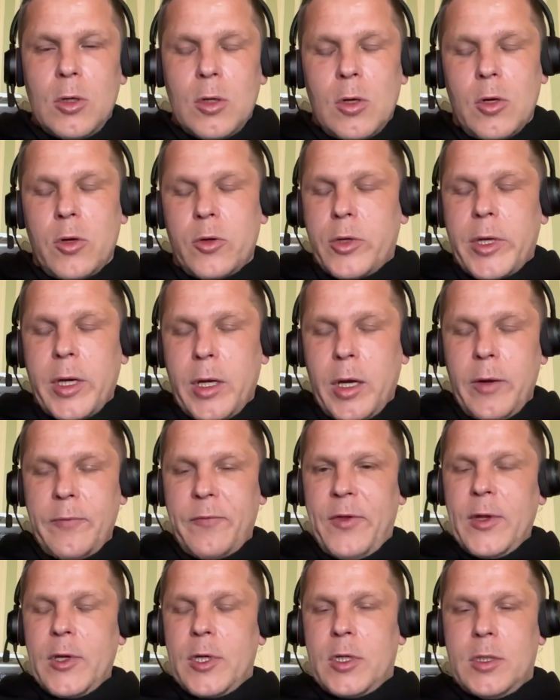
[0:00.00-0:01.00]
Okay, I
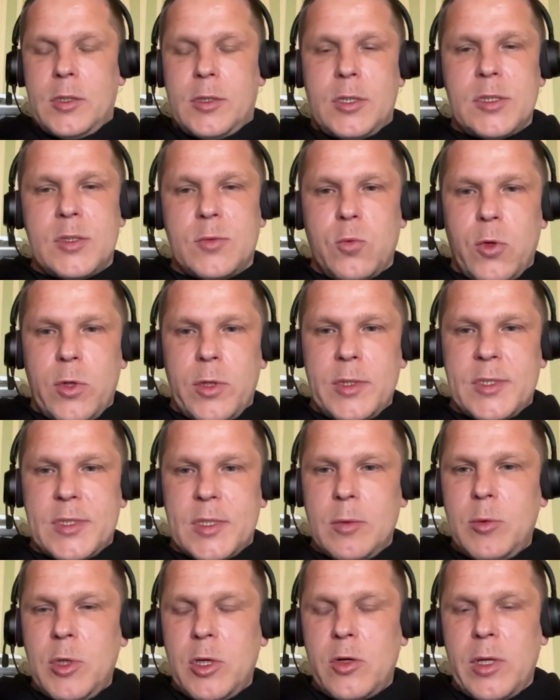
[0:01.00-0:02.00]
think it is very
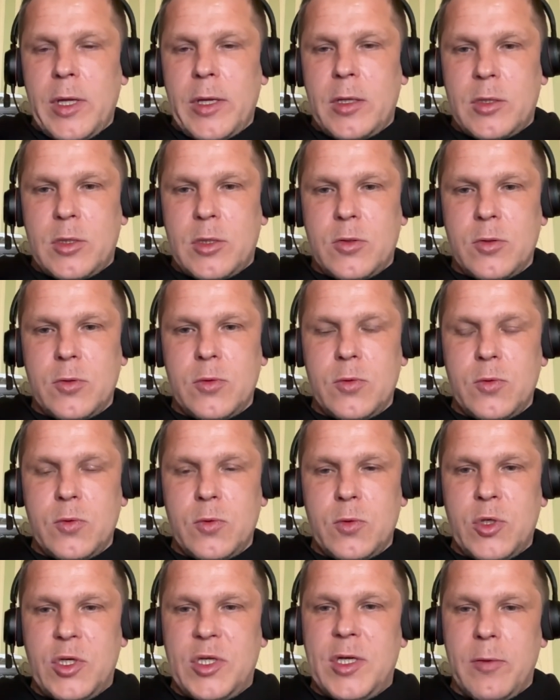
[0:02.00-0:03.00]
similar, like
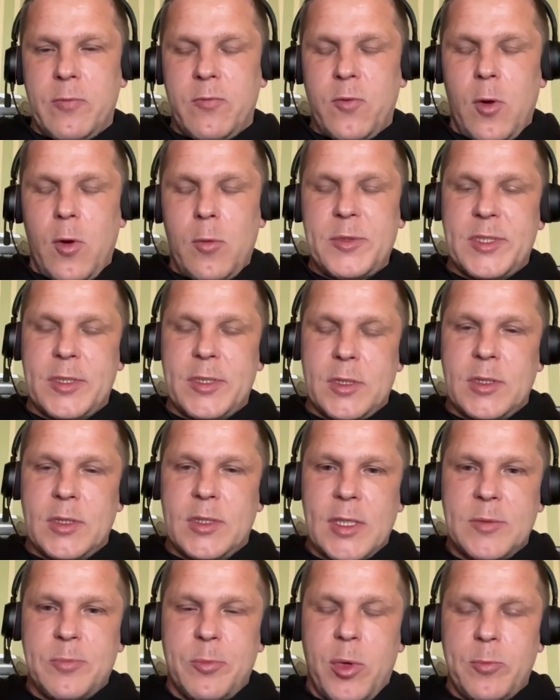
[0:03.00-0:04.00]
to
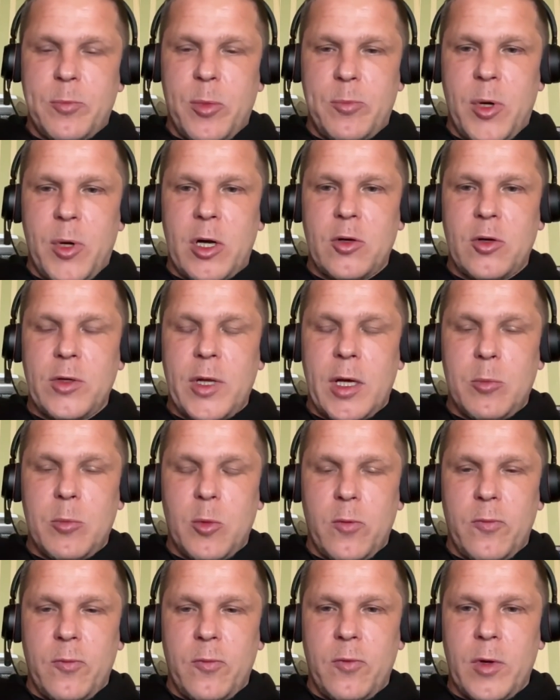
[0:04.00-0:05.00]
DevOps, this paradigm
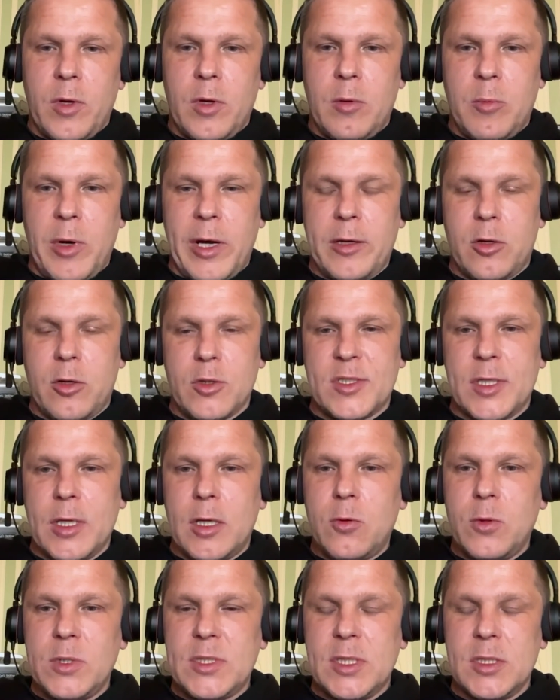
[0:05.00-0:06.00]
of
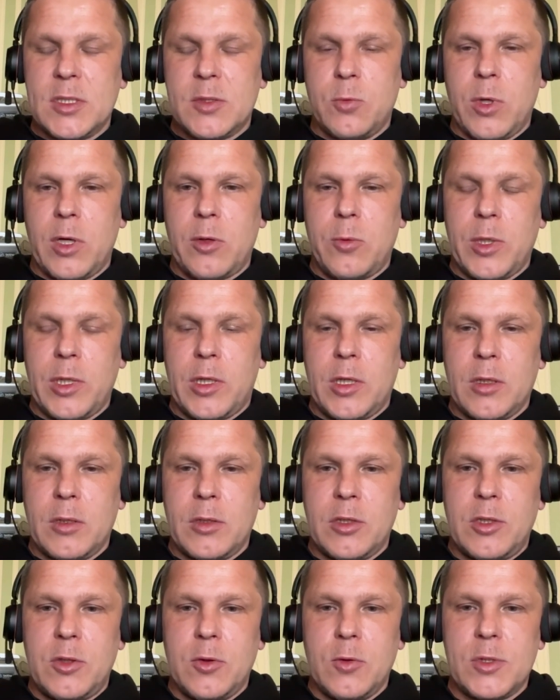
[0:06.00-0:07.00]
microservices, where we
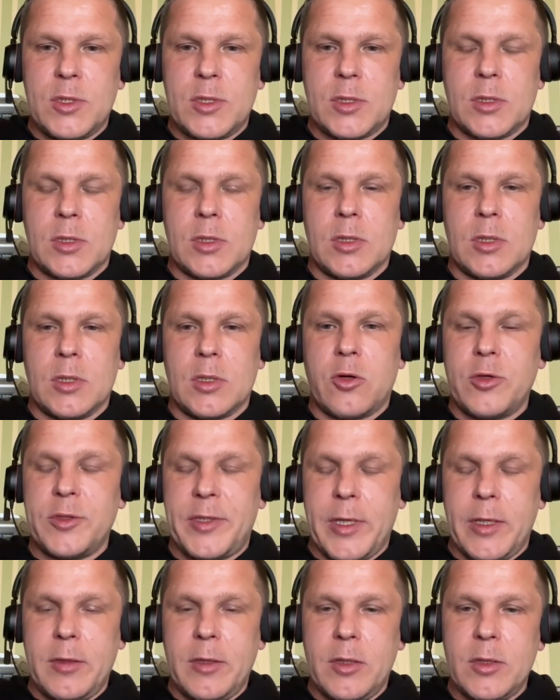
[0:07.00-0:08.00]
can use
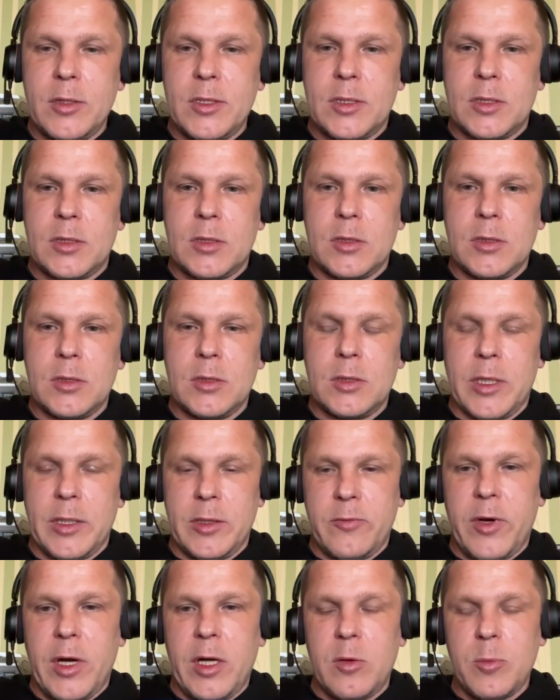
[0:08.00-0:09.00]
containers
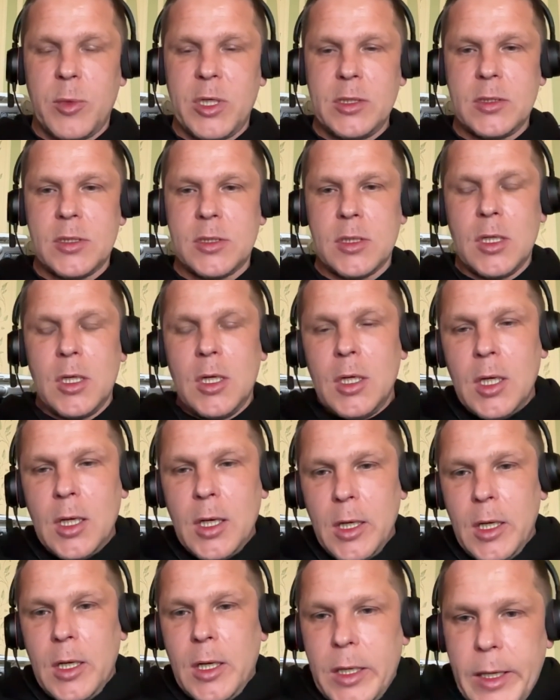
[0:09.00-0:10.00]
environments,
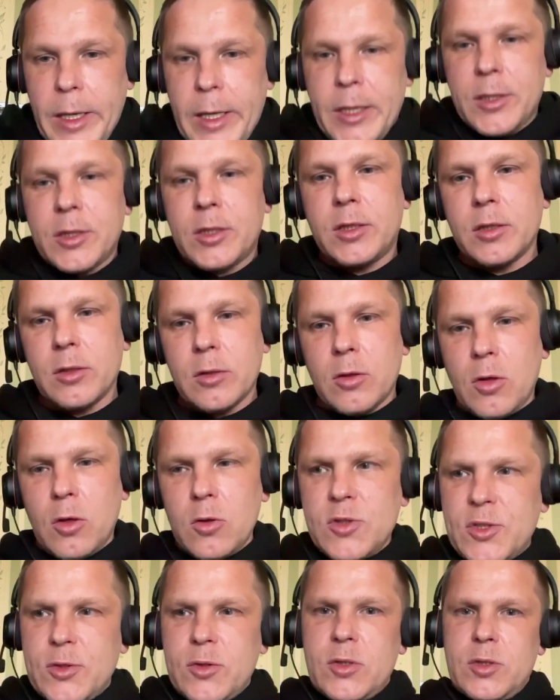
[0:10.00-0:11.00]
and
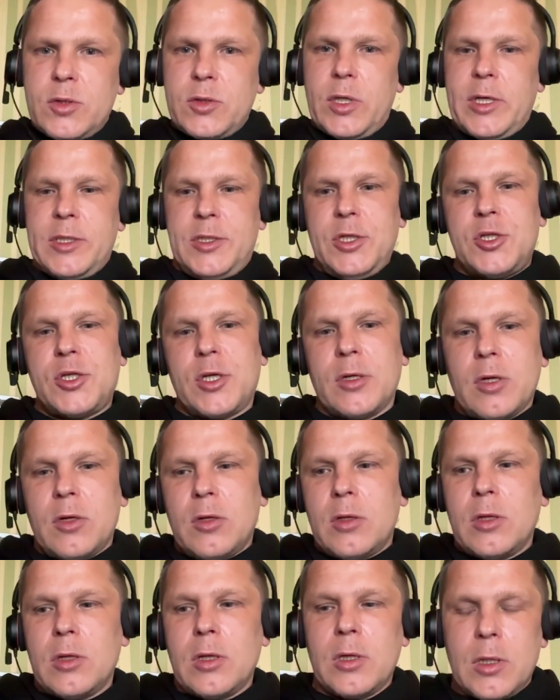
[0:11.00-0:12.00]
also
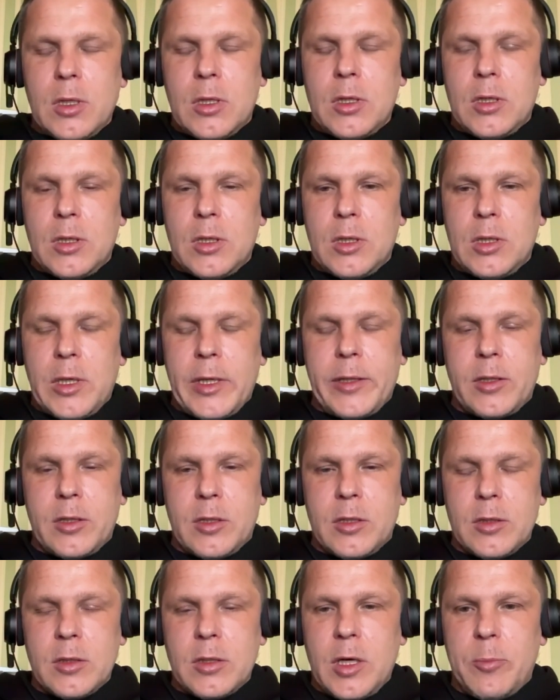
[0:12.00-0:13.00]
additional
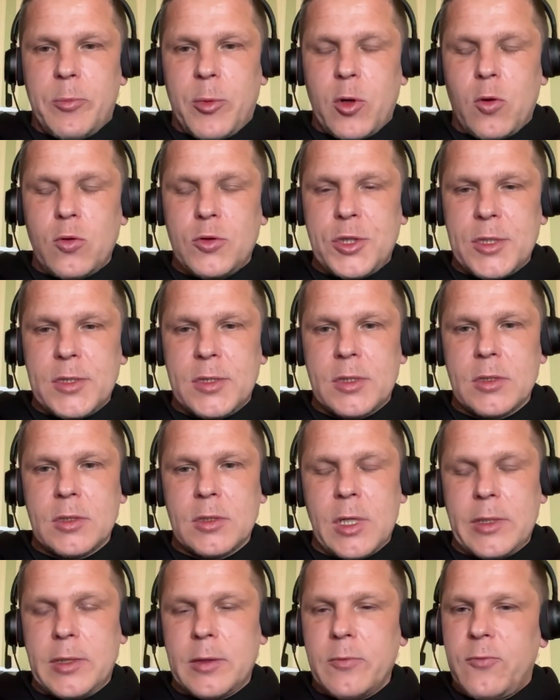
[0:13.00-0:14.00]
approaches,
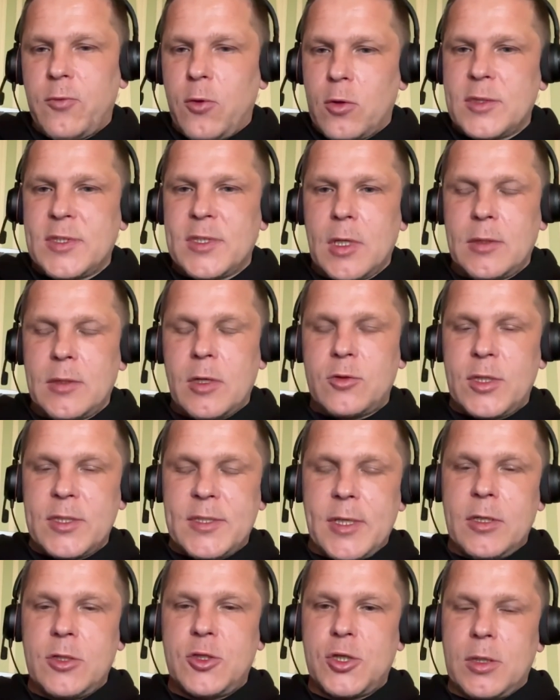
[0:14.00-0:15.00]
like for
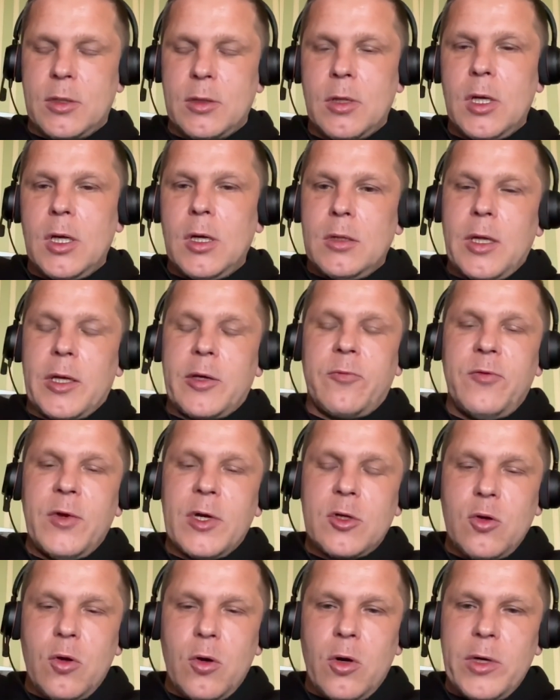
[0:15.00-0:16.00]
standardization, like
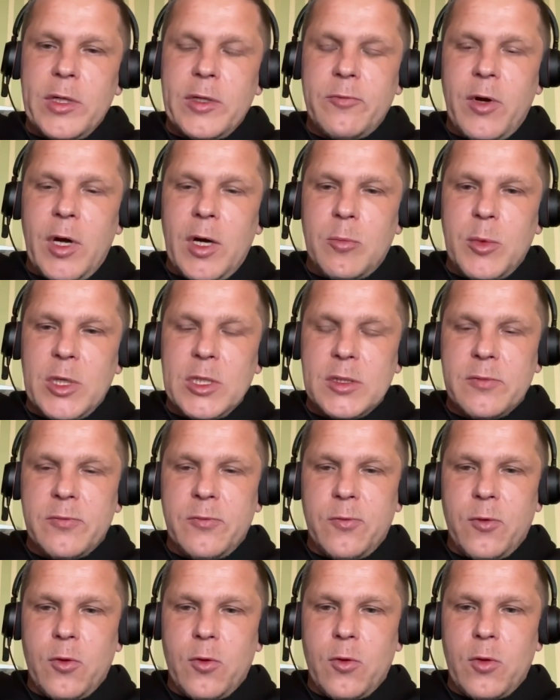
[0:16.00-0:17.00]
virtual environments
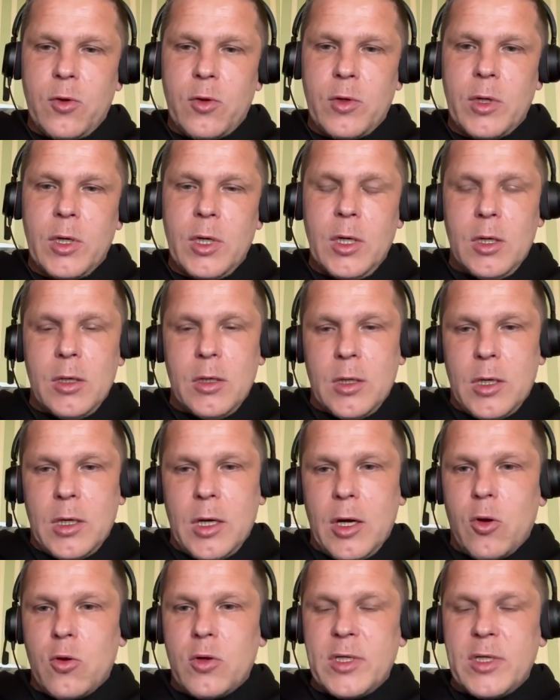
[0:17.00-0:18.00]
for our